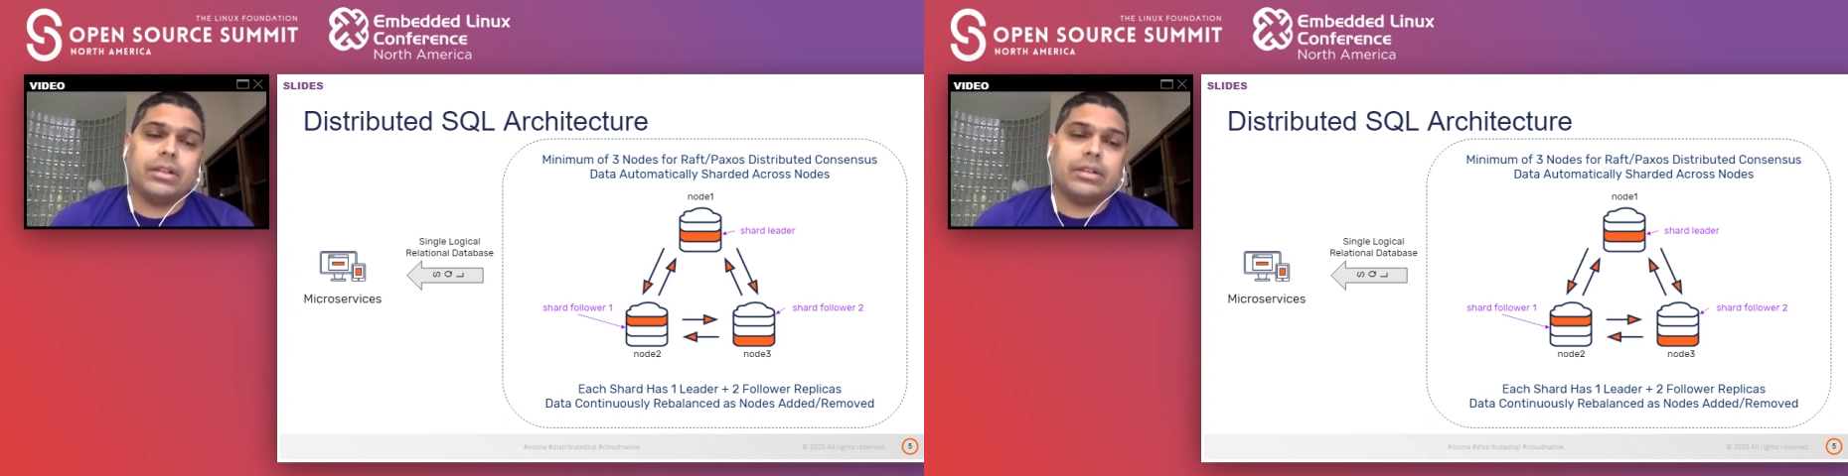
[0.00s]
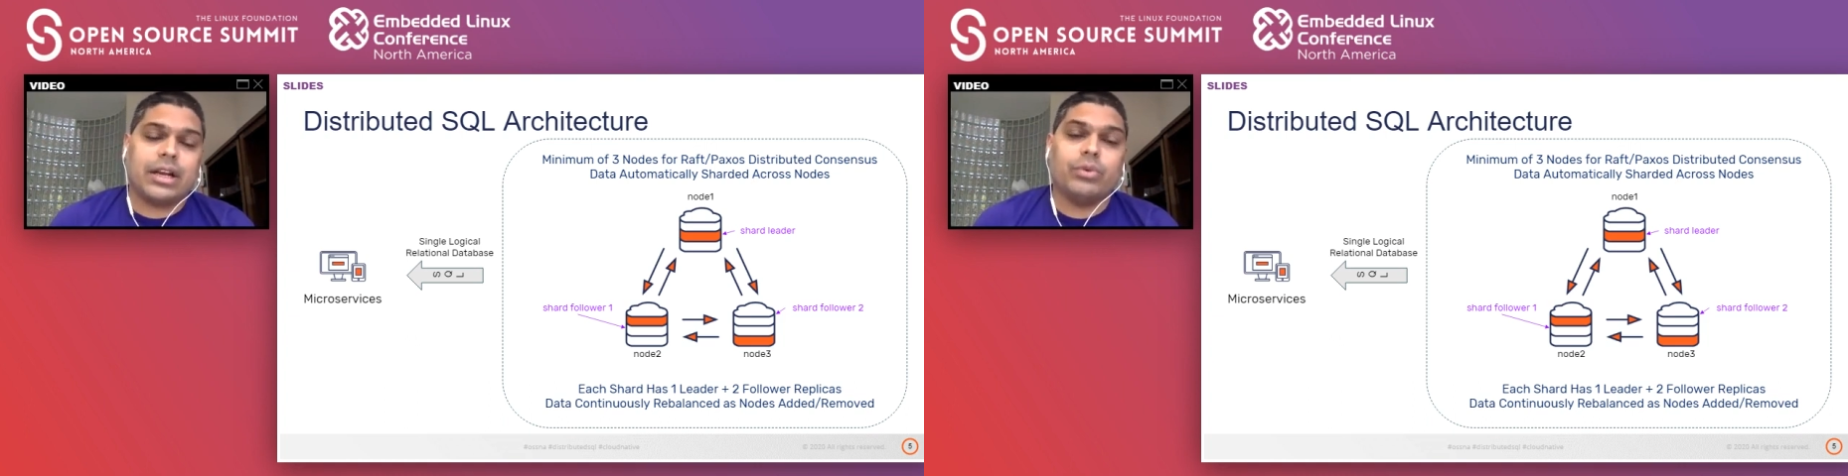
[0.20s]

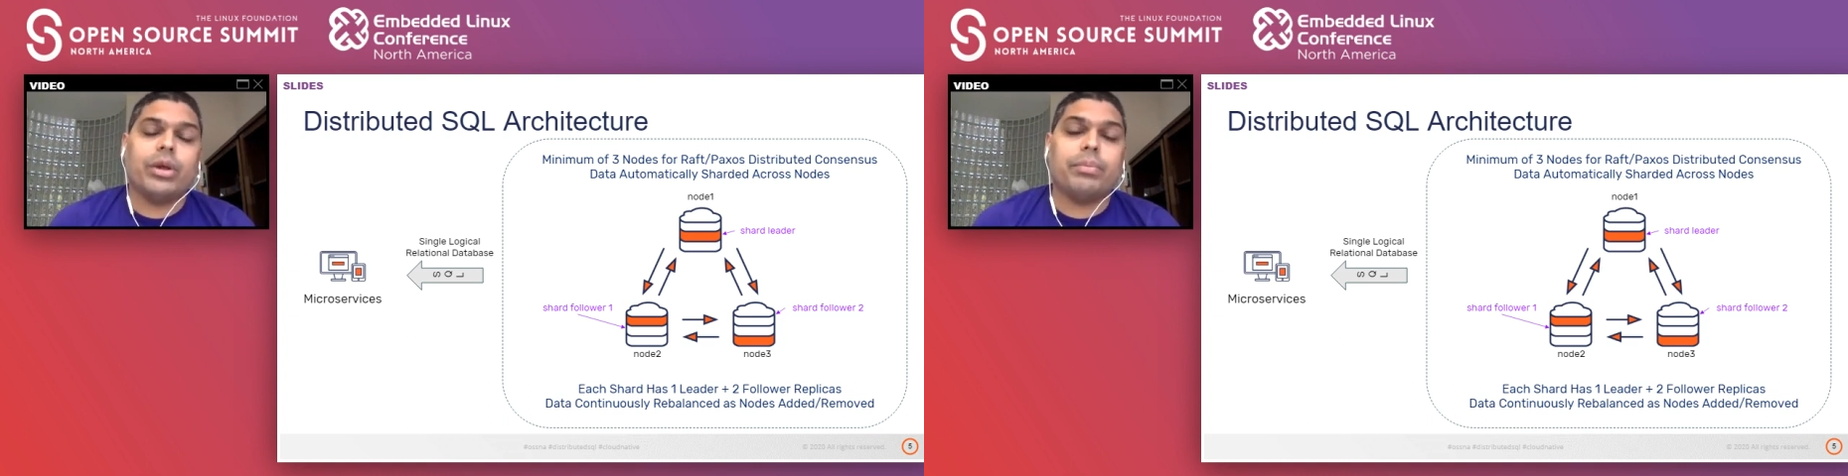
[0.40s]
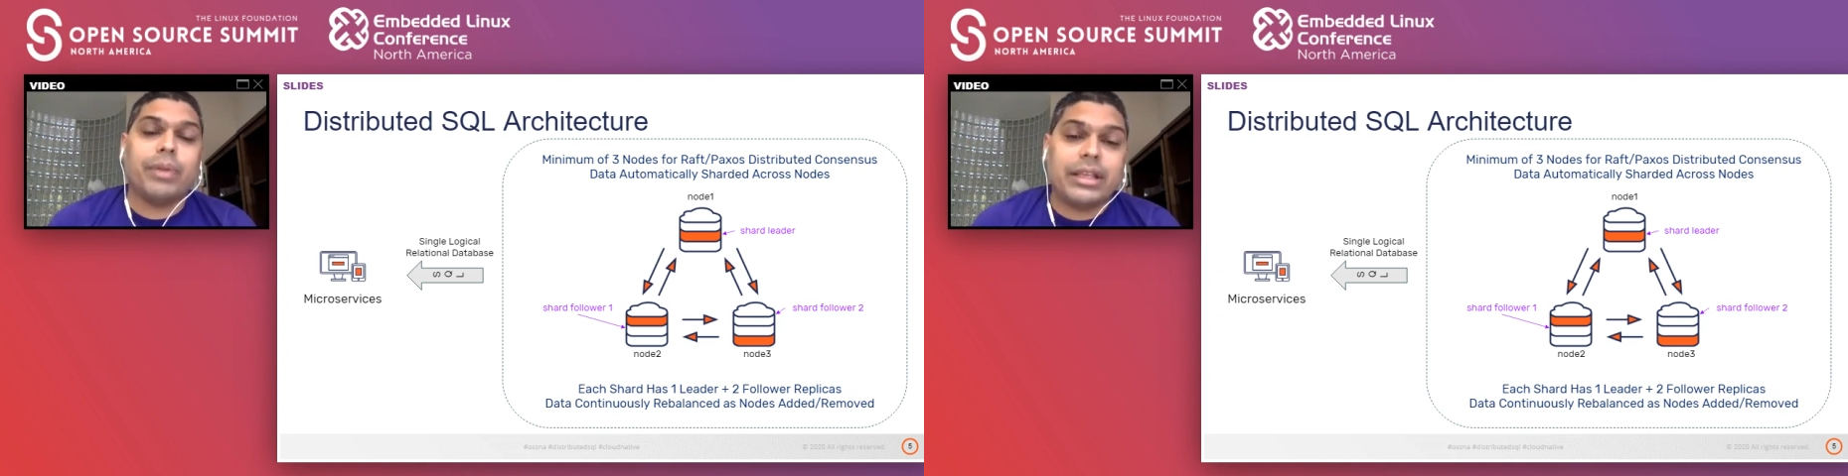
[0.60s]
that
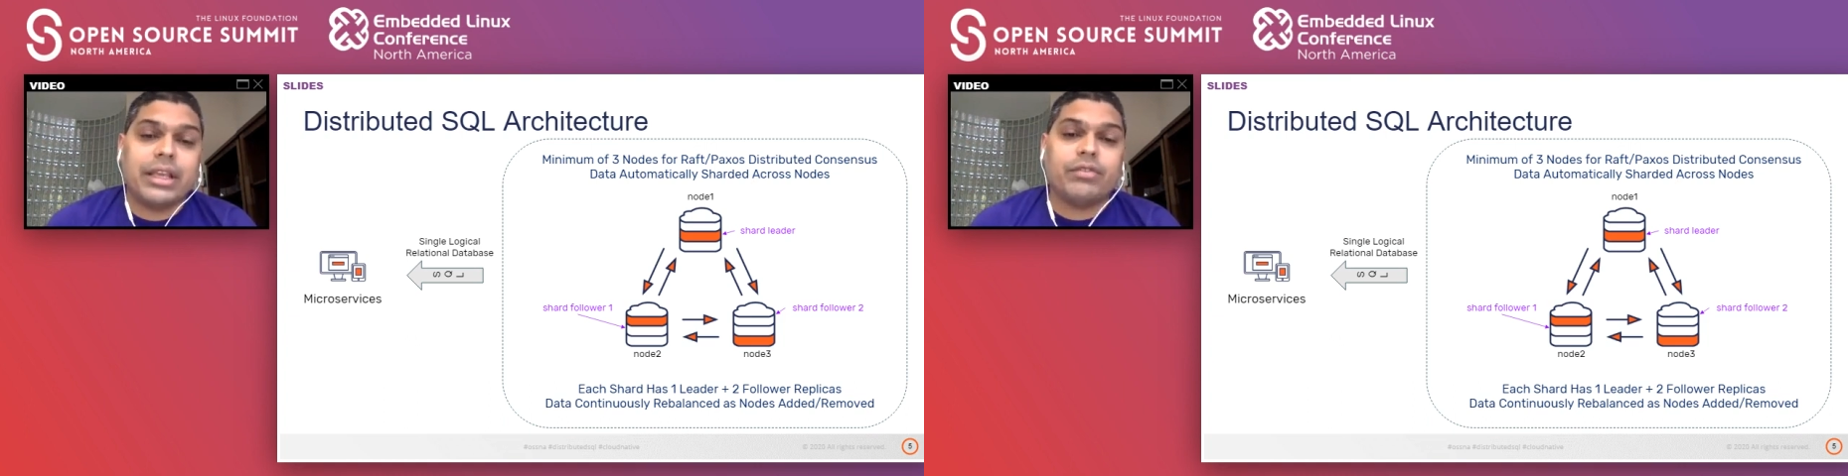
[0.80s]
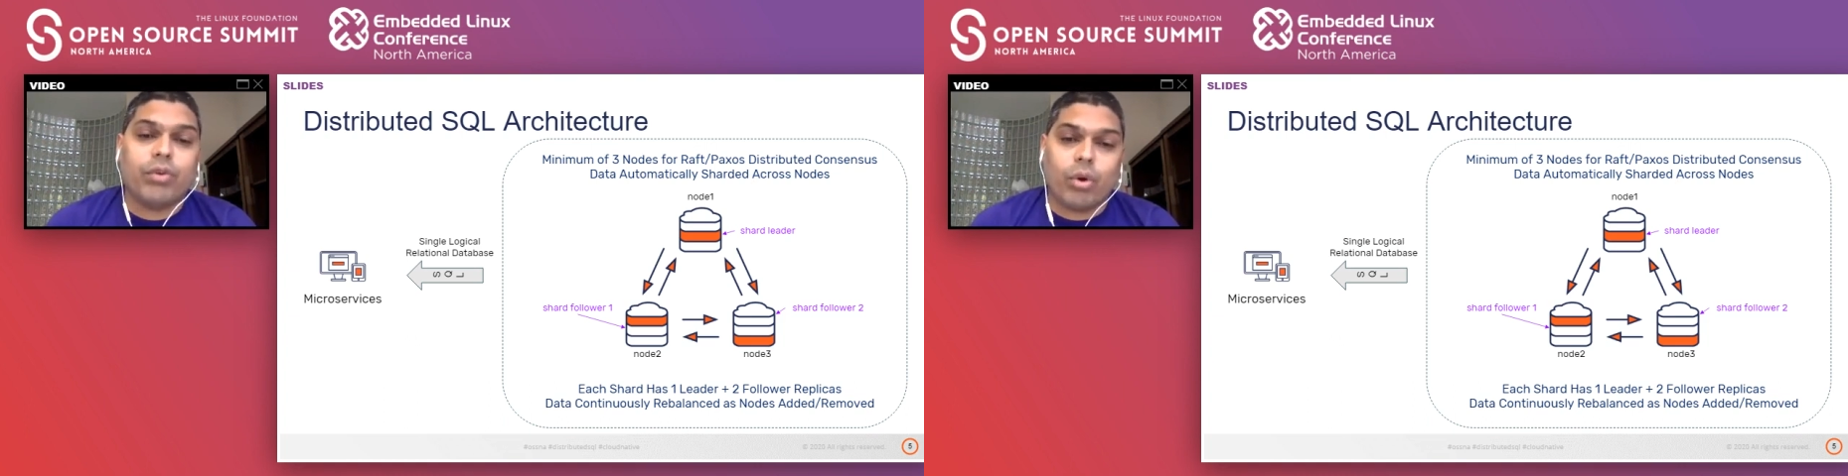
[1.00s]
we're
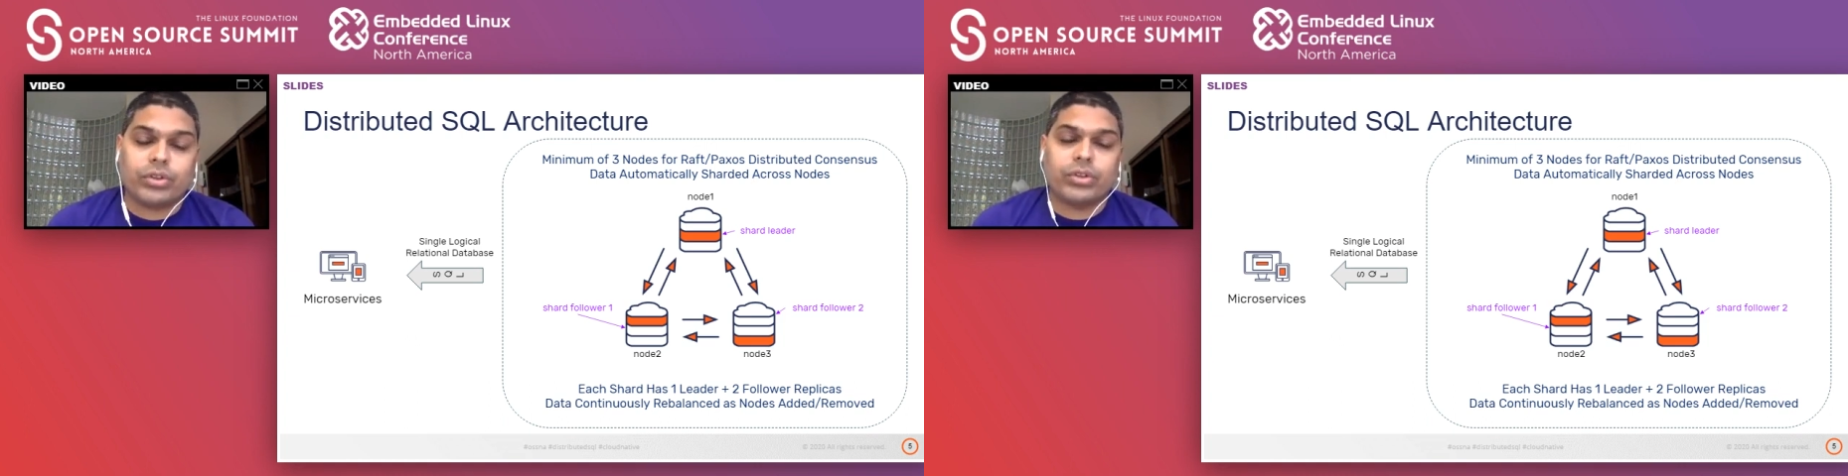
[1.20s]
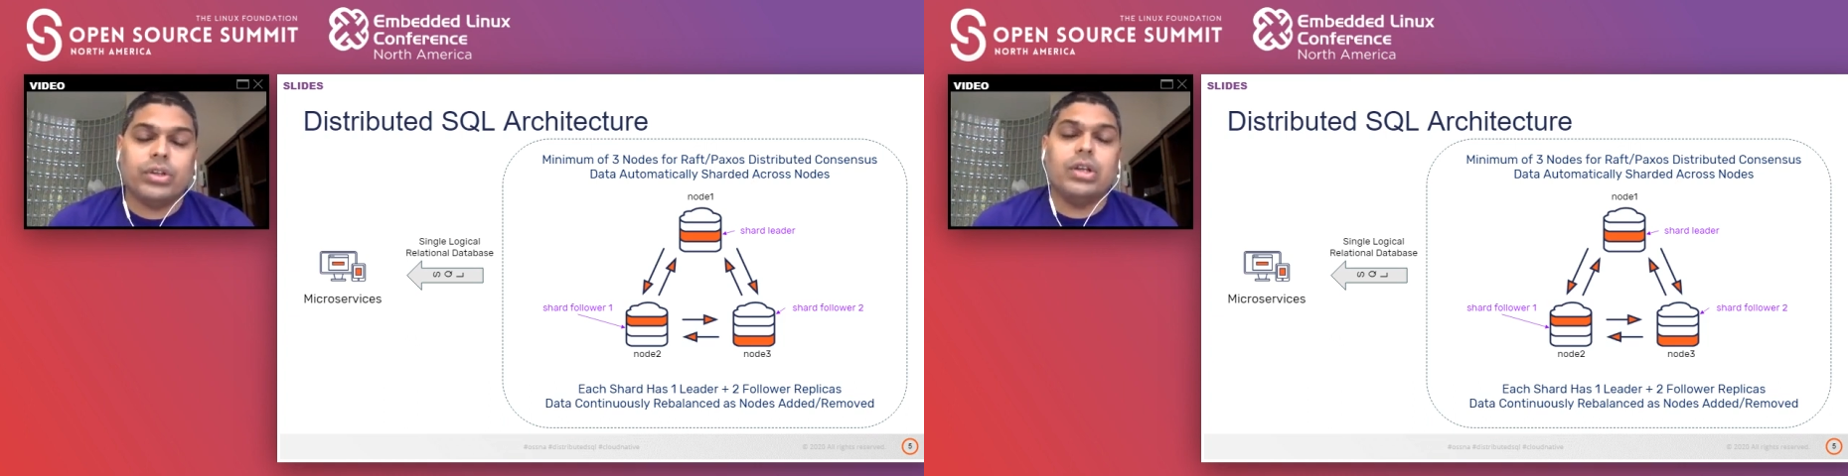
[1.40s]
bringing forth